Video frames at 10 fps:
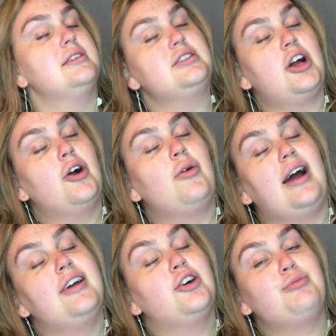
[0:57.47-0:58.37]
So
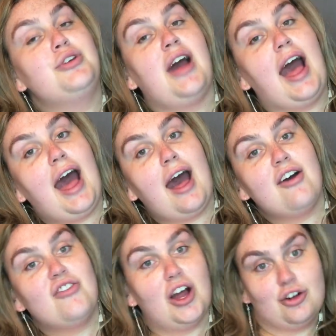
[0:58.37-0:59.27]
I hope you
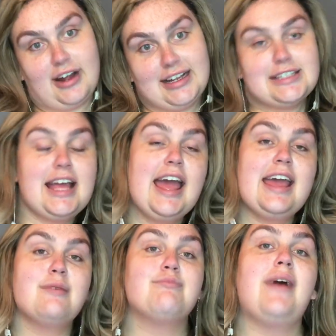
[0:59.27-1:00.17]
have a great
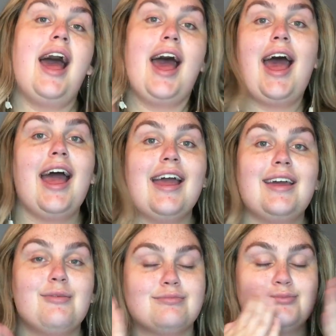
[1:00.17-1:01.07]
day. Bye.